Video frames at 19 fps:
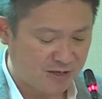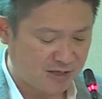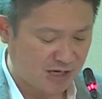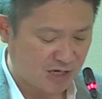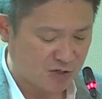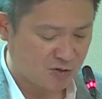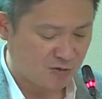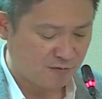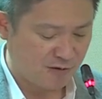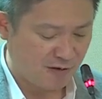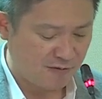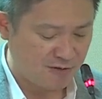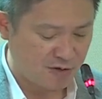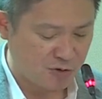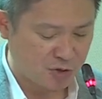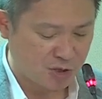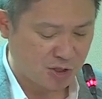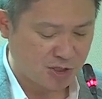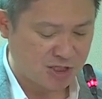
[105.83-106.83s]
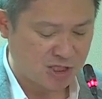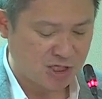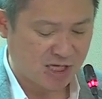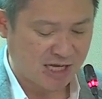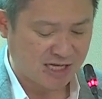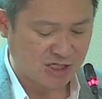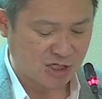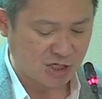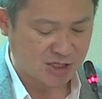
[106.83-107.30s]
industrial revolution,
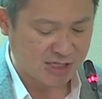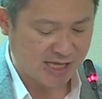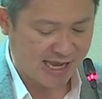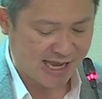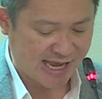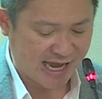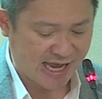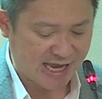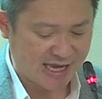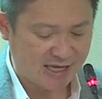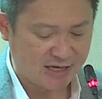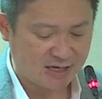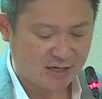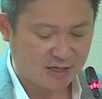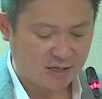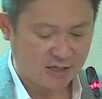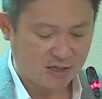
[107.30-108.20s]
such as AI,